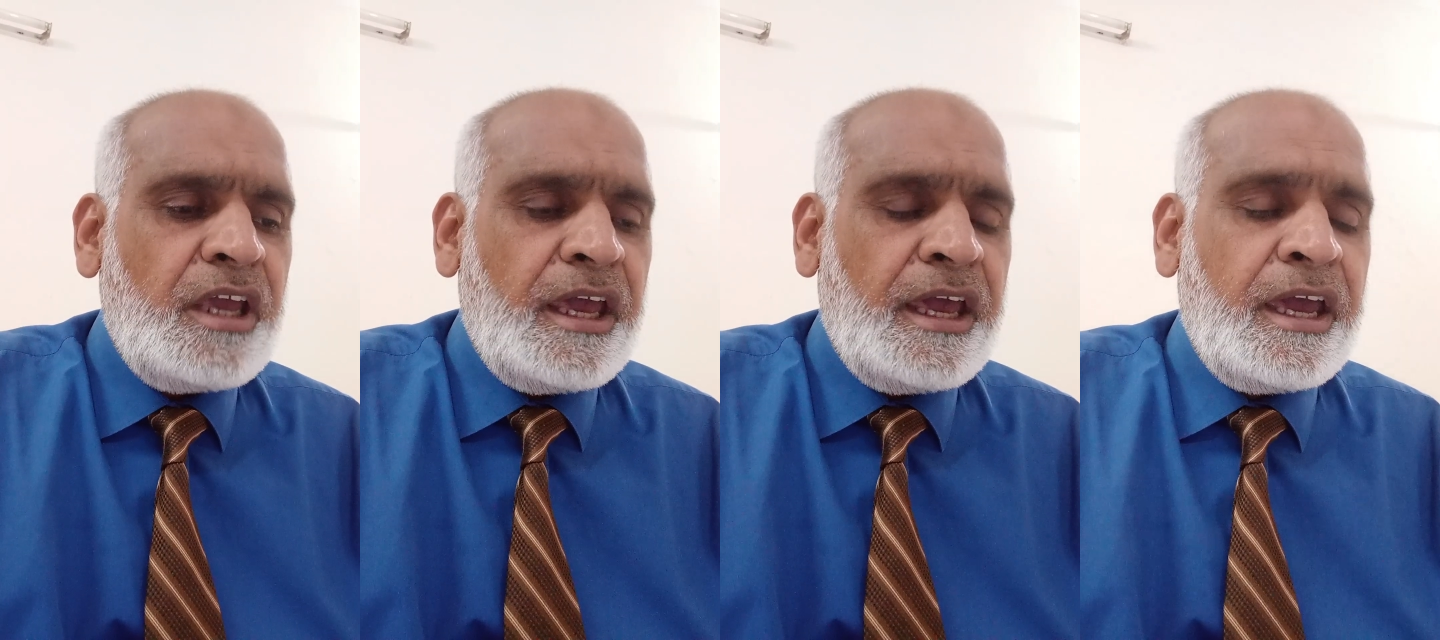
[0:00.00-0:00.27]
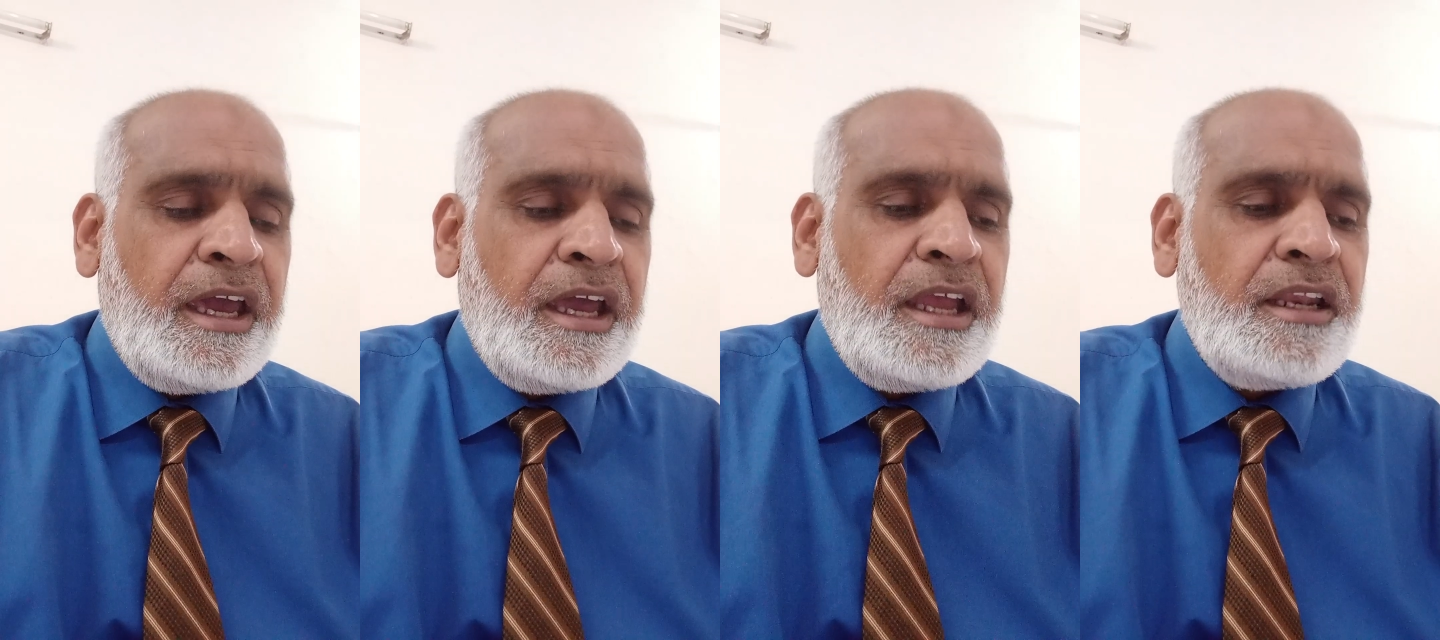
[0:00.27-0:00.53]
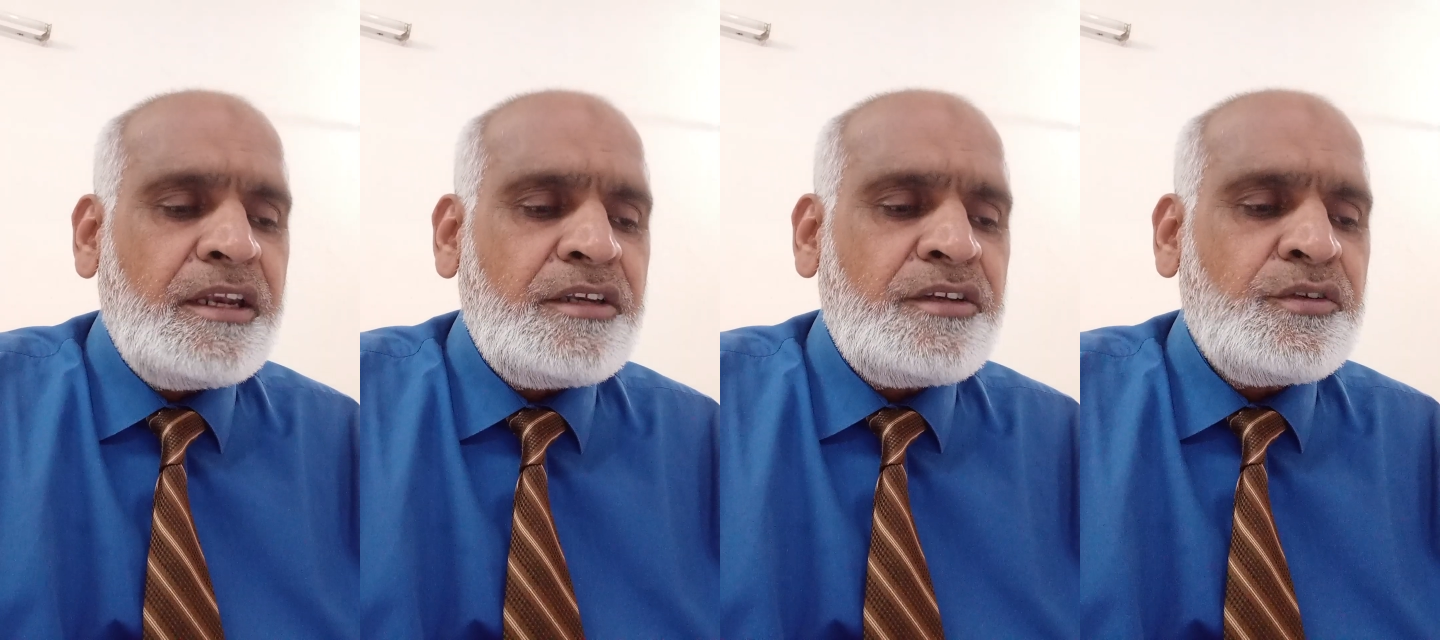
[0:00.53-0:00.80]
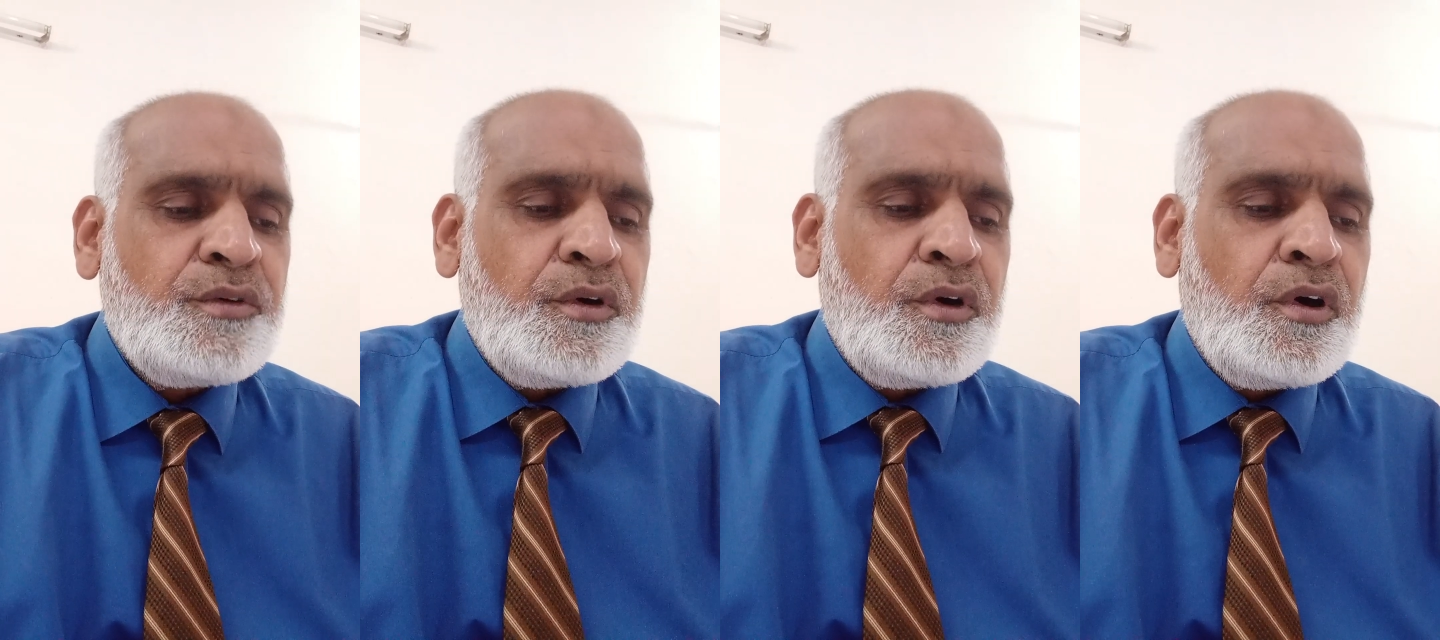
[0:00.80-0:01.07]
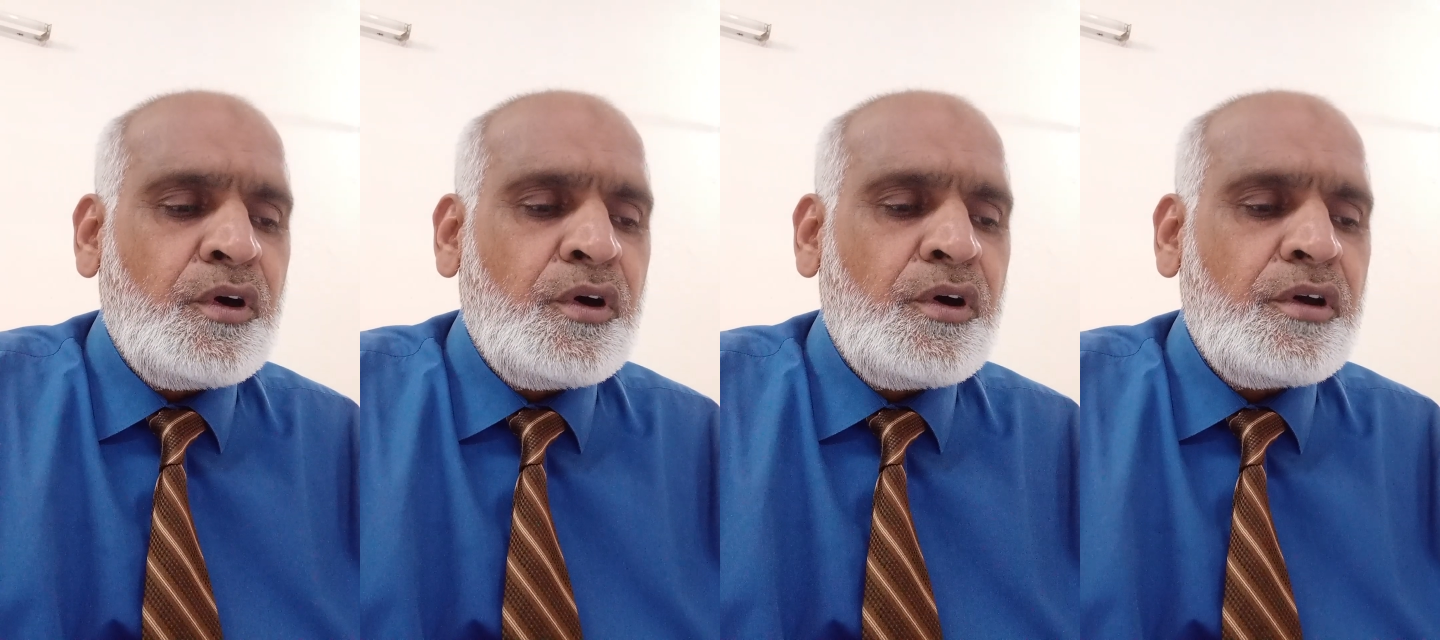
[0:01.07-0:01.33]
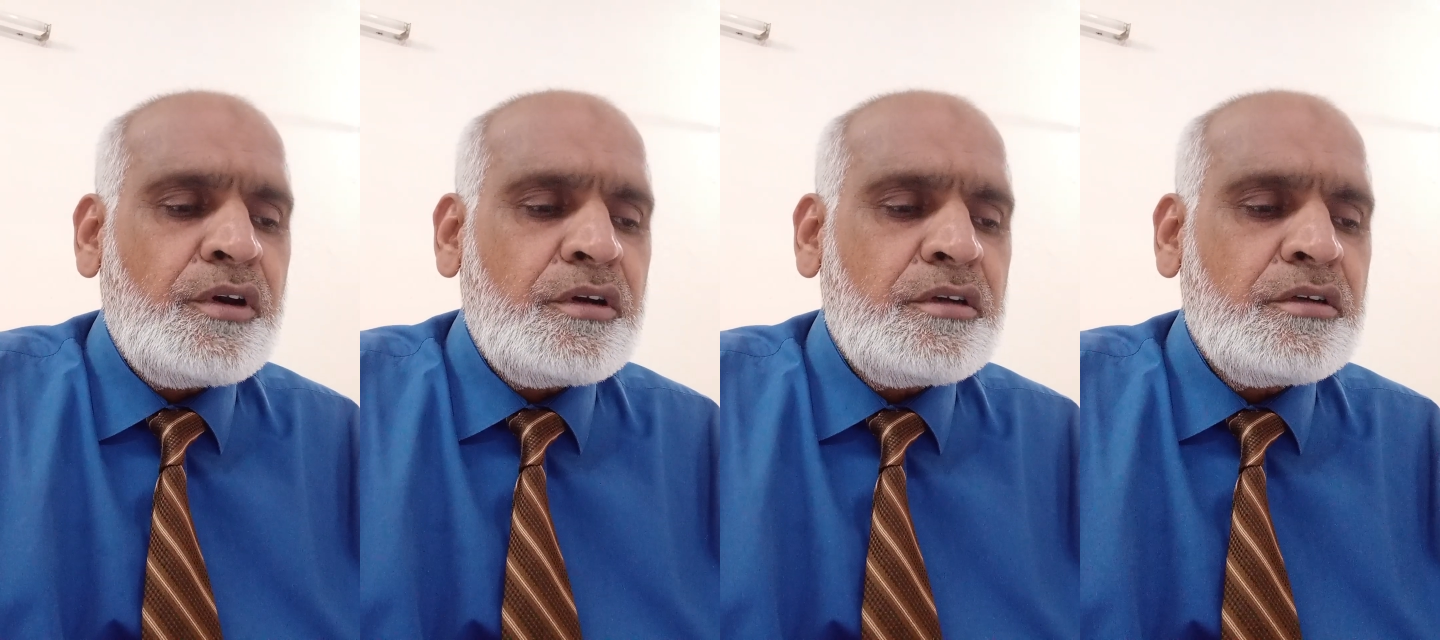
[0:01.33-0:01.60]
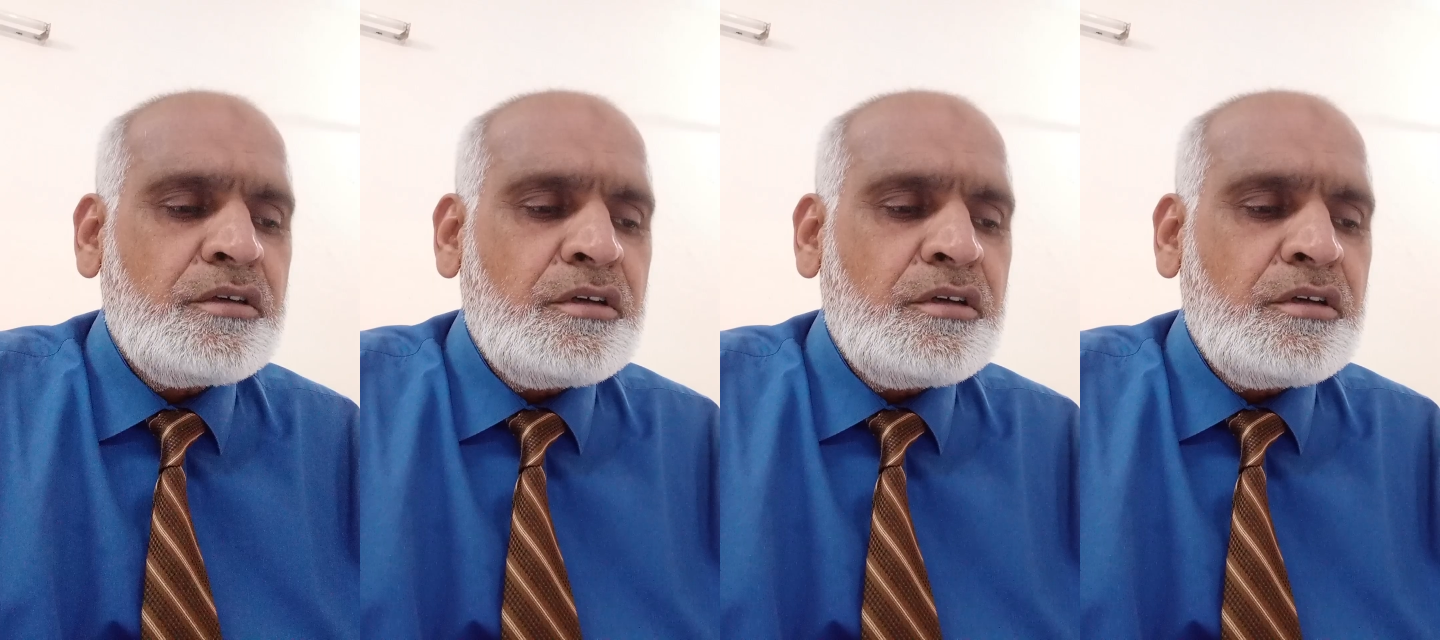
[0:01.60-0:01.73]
and or